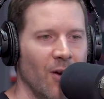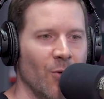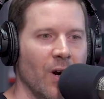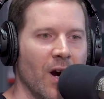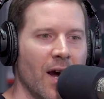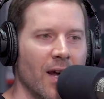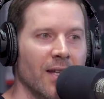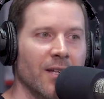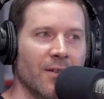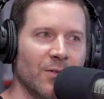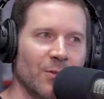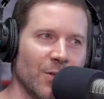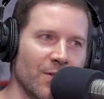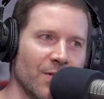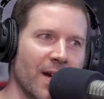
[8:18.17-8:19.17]
where I
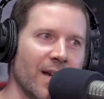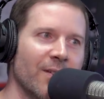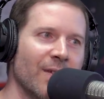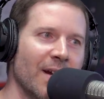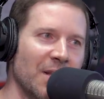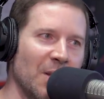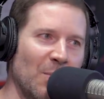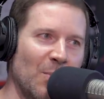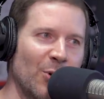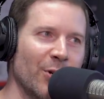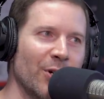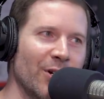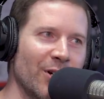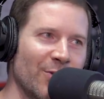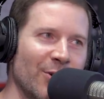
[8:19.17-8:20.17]
lived was right around the
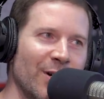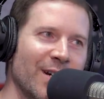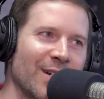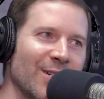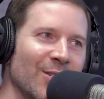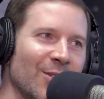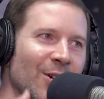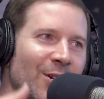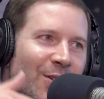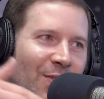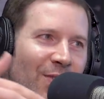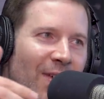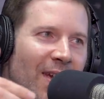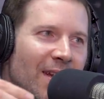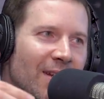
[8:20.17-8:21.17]
border of where it started
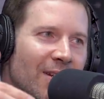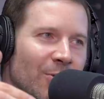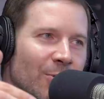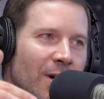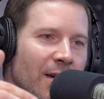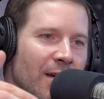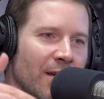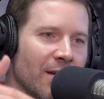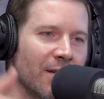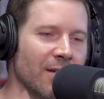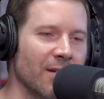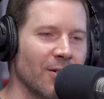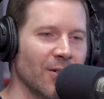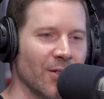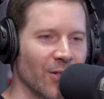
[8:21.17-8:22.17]
fading away
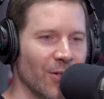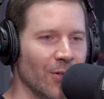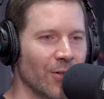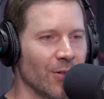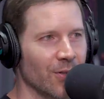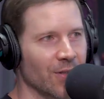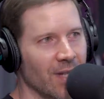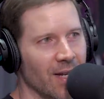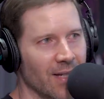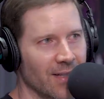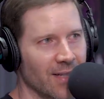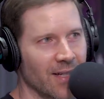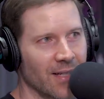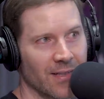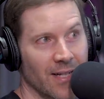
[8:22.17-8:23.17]
on the go-go side of
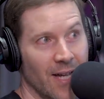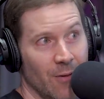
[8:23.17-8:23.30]
things,